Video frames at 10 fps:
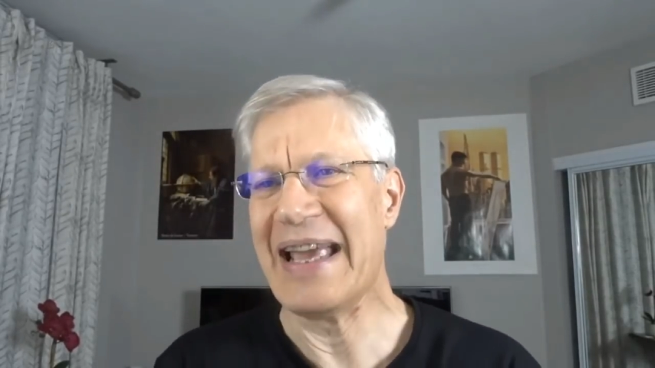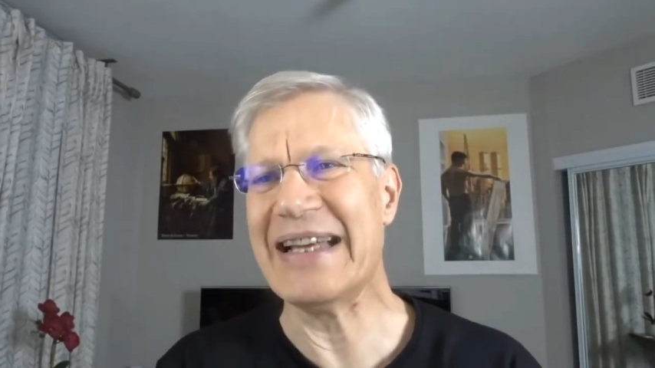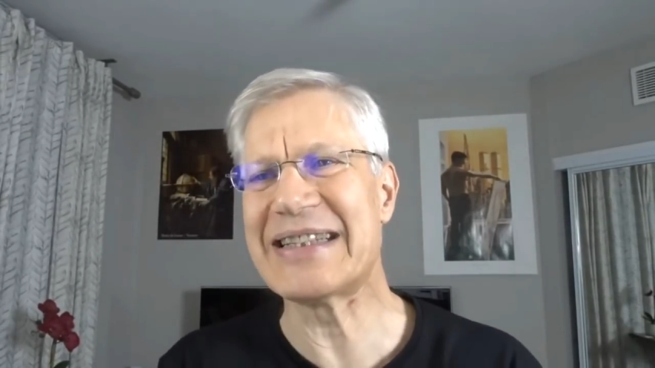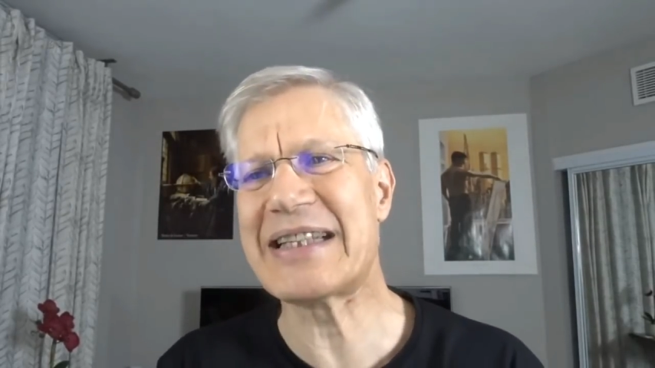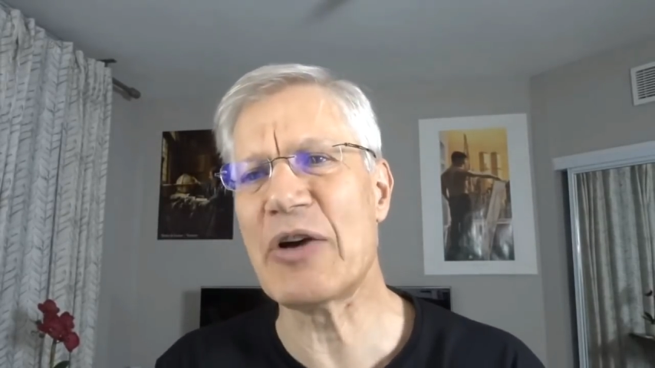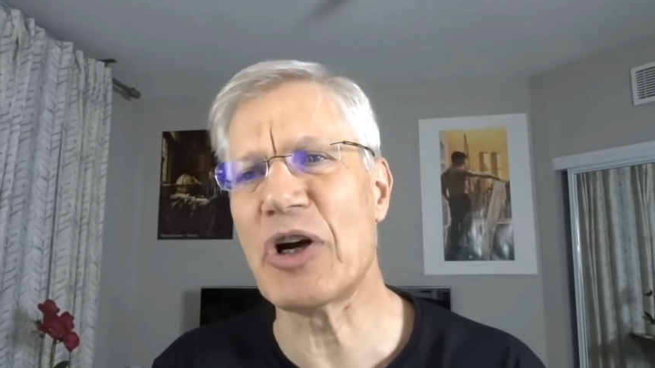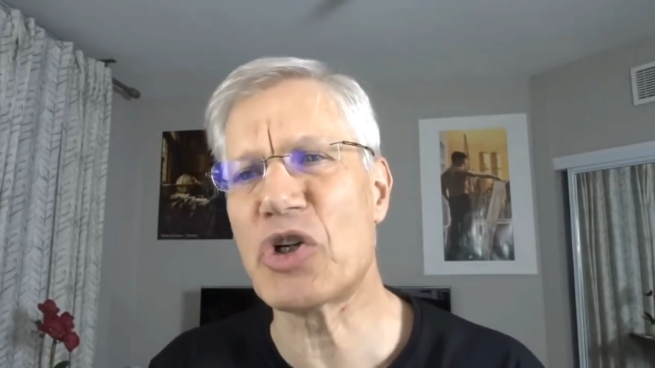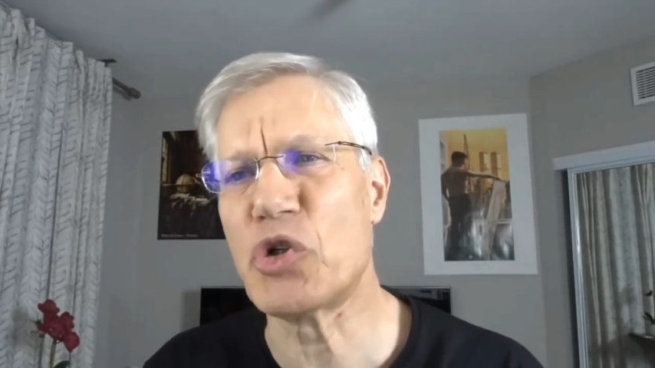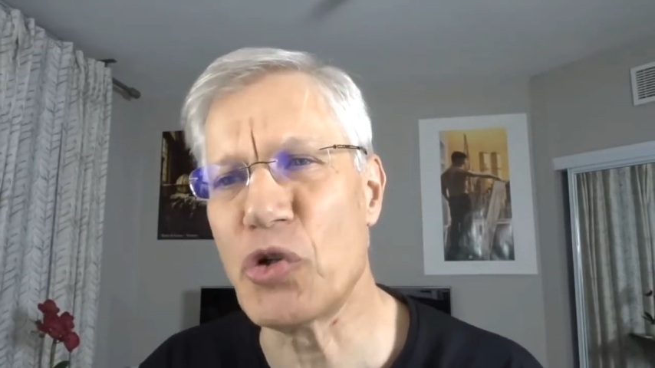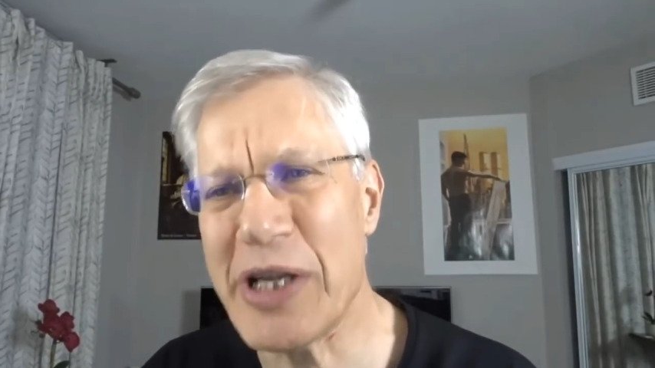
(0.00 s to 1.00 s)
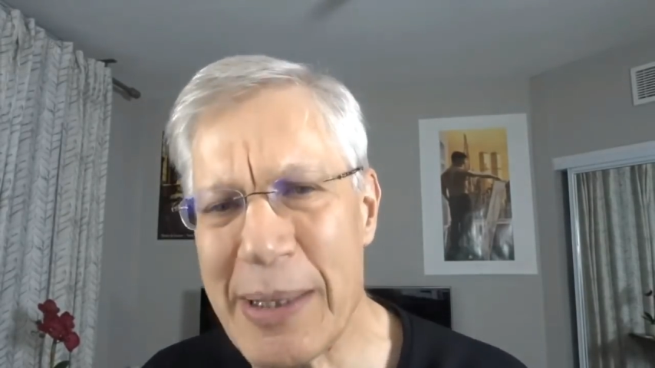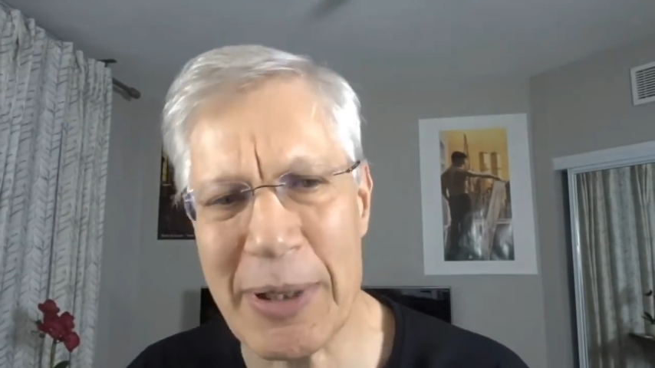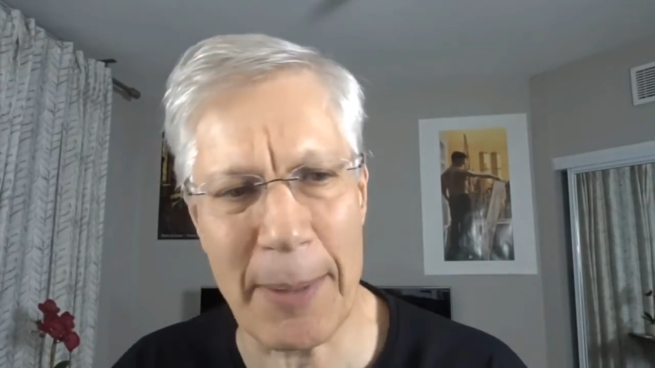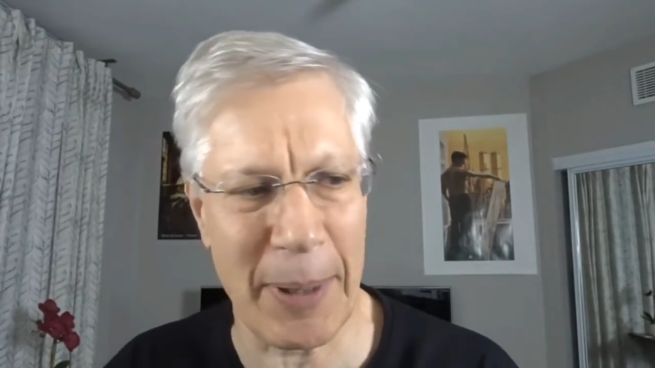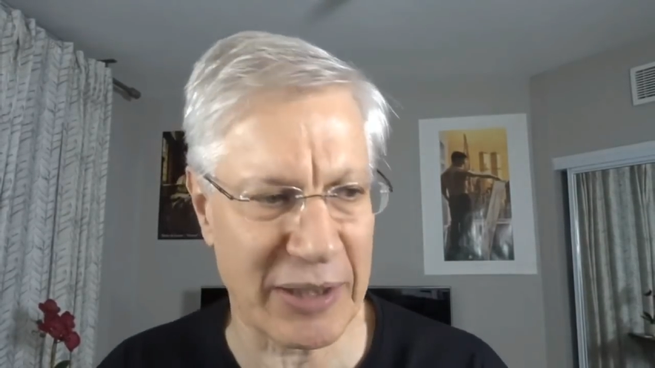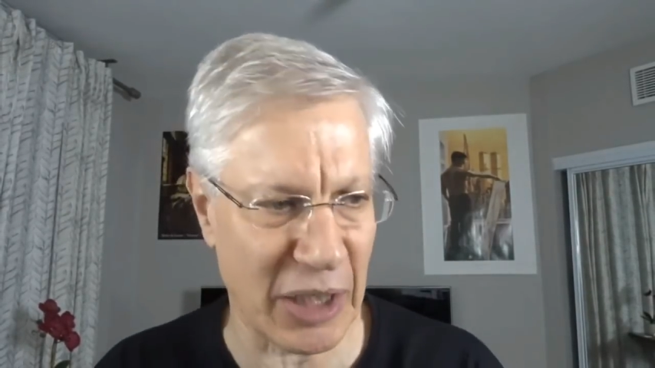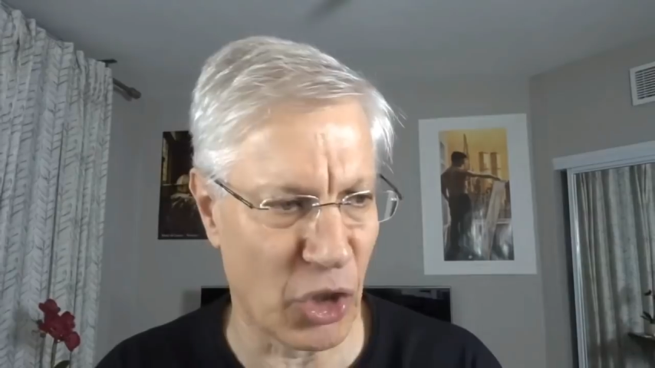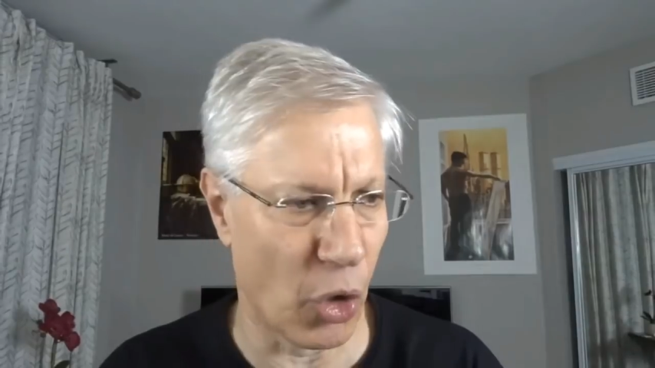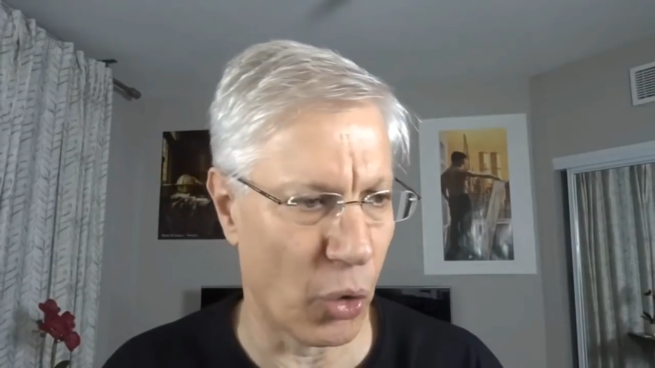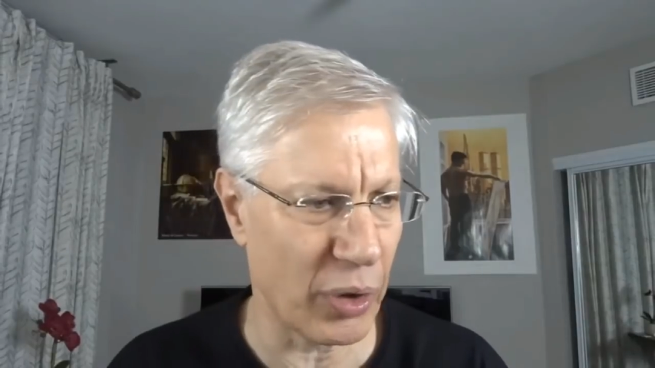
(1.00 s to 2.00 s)
Is there agreement about the
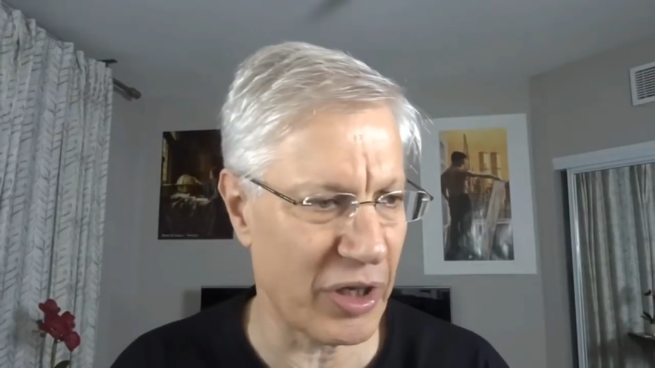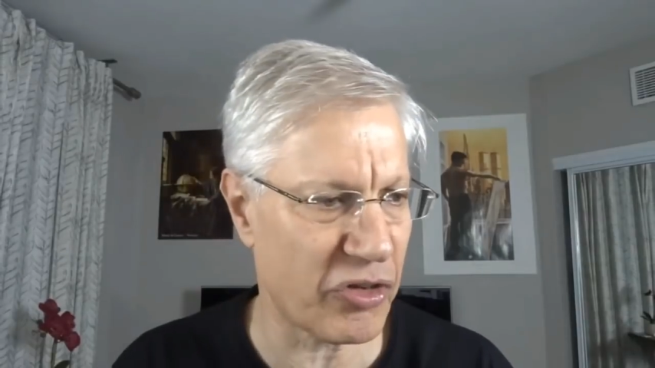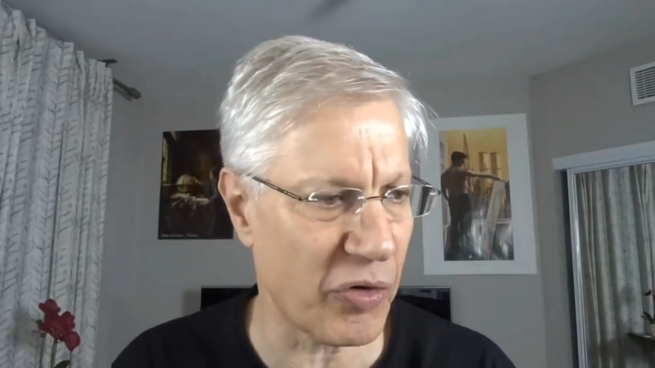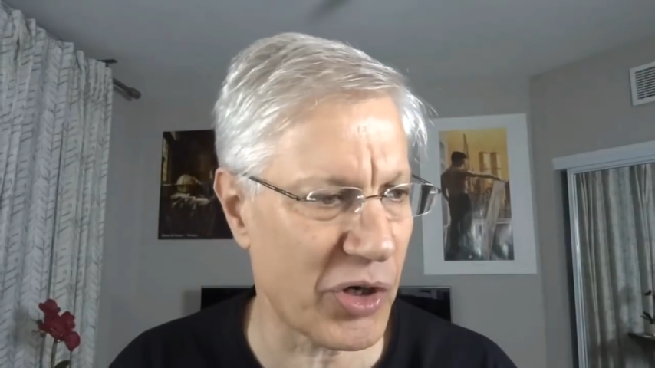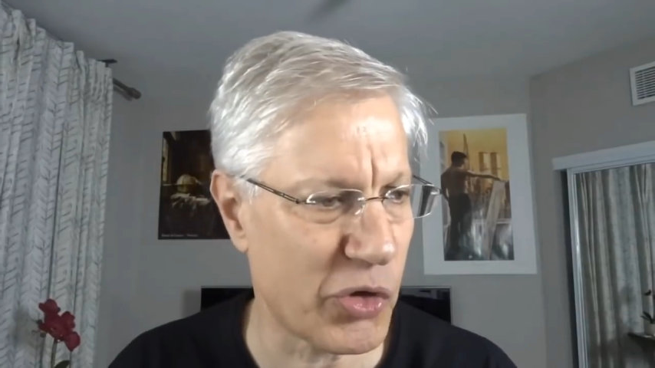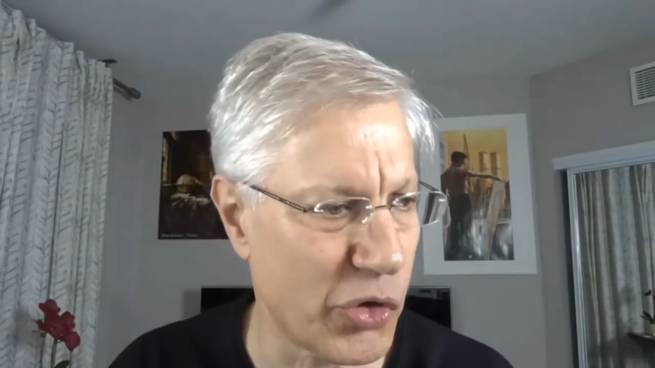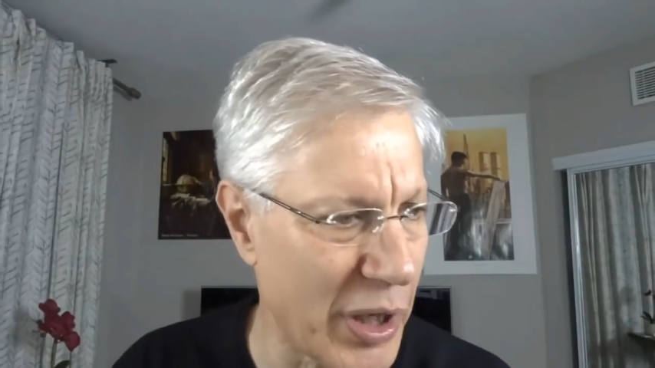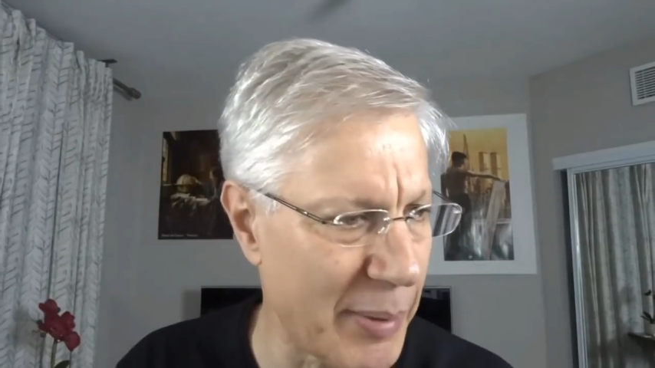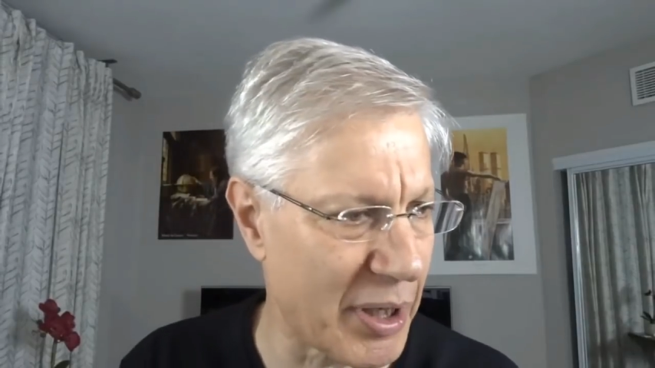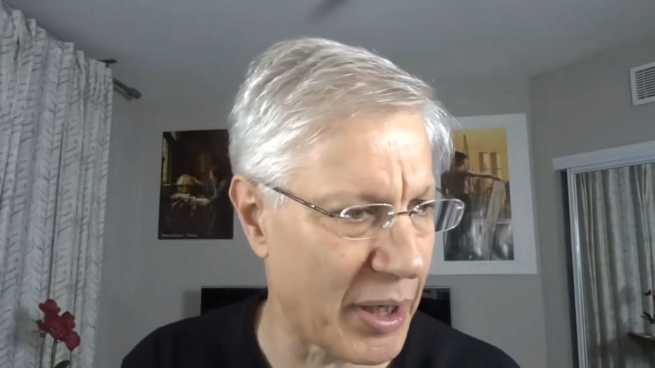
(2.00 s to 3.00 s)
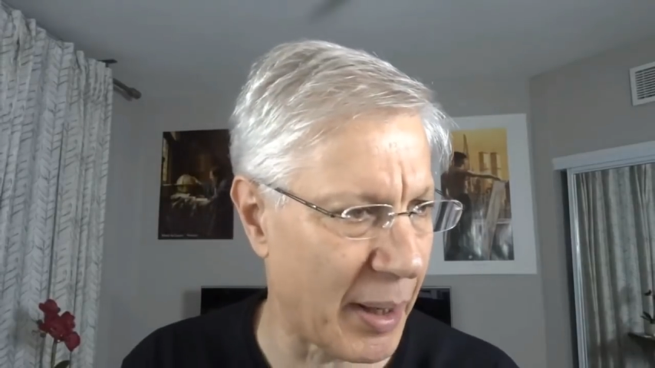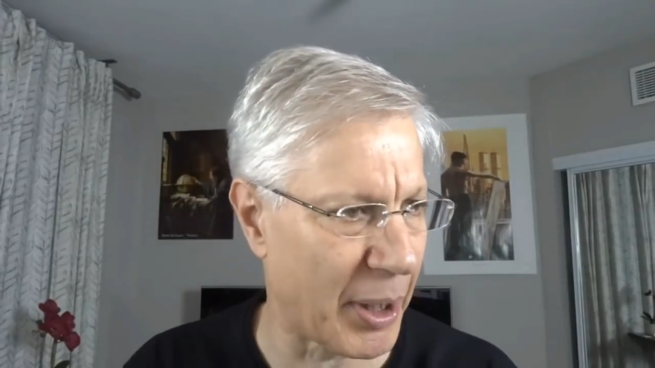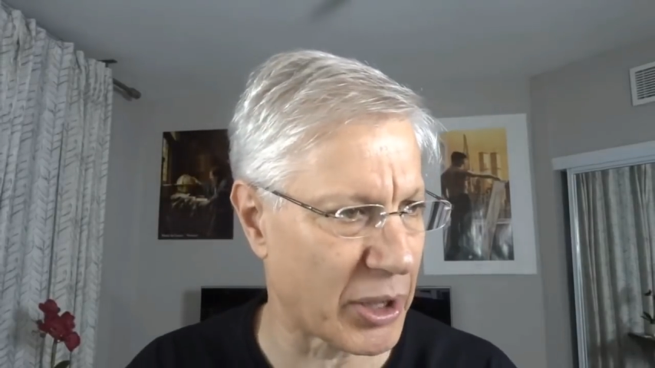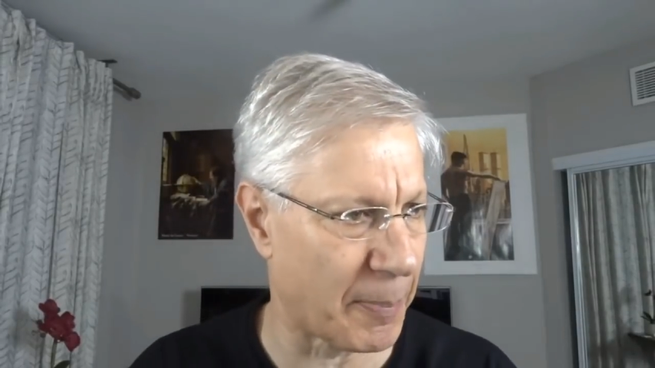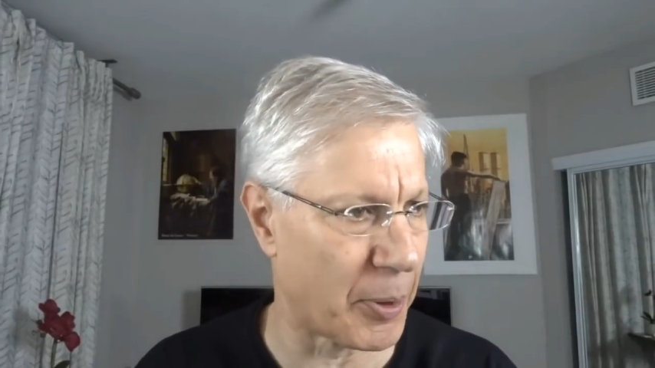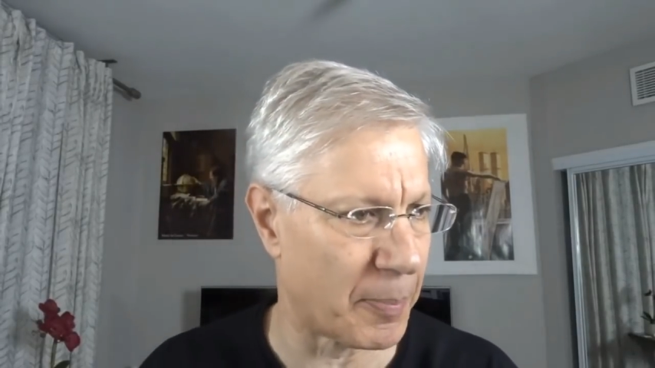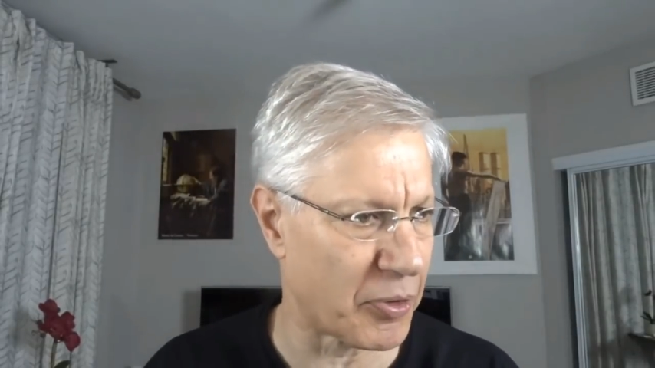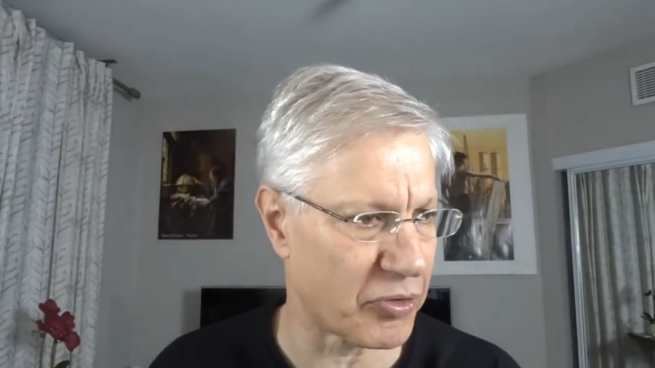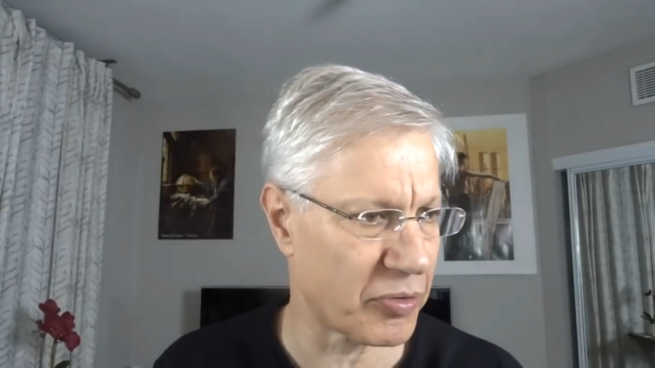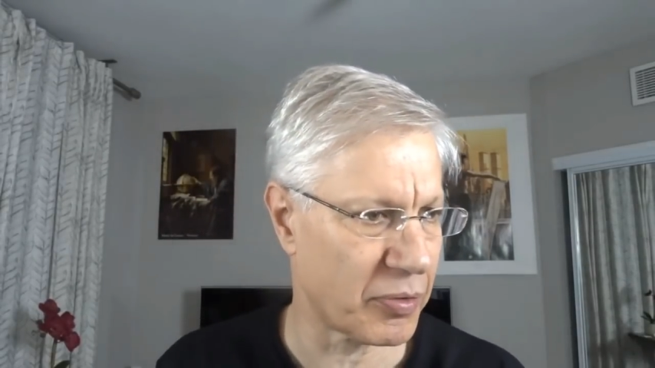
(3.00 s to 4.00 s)
goal? Is there agreement about the
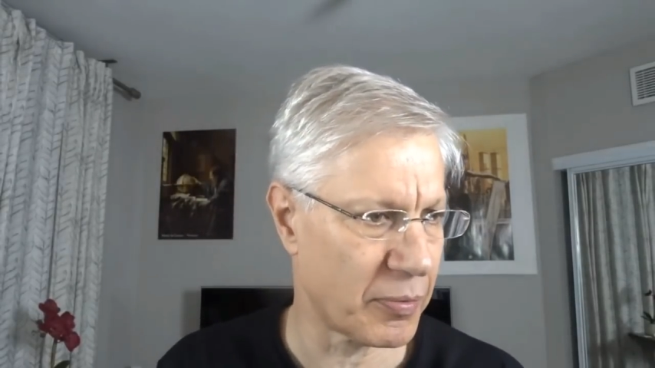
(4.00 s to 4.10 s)
purpose?